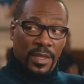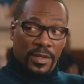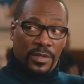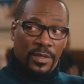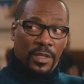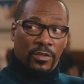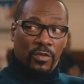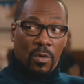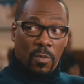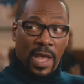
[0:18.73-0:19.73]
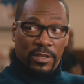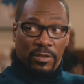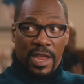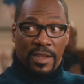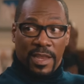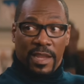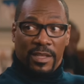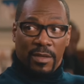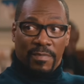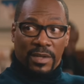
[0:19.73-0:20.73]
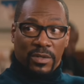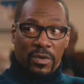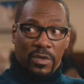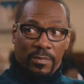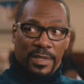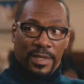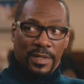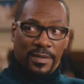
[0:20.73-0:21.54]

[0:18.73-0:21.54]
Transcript: This is your white granddaddy come back to haunt me.